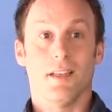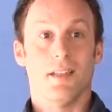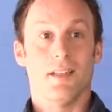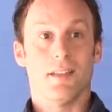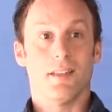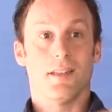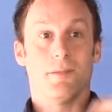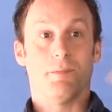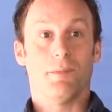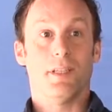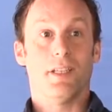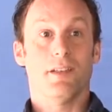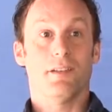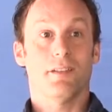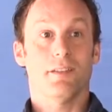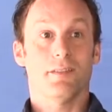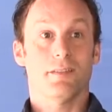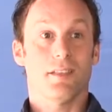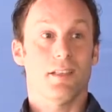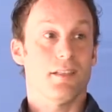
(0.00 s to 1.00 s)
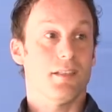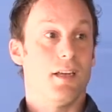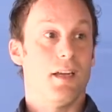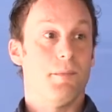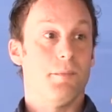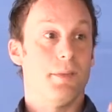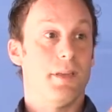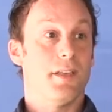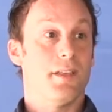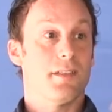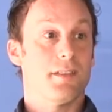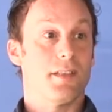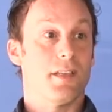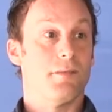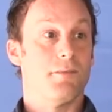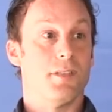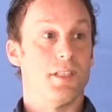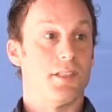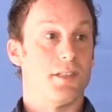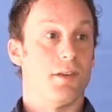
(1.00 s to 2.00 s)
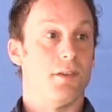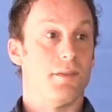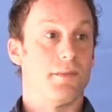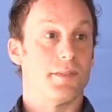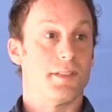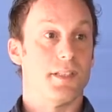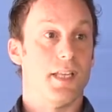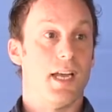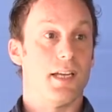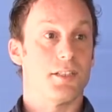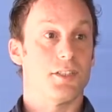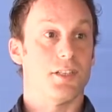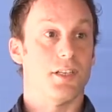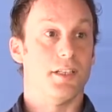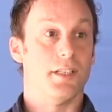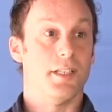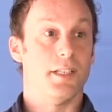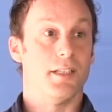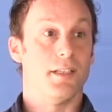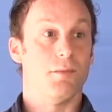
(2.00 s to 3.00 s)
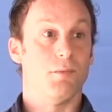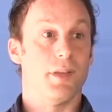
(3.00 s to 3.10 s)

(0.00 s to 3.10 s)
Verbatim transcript: It appears, appears and resolves naturally,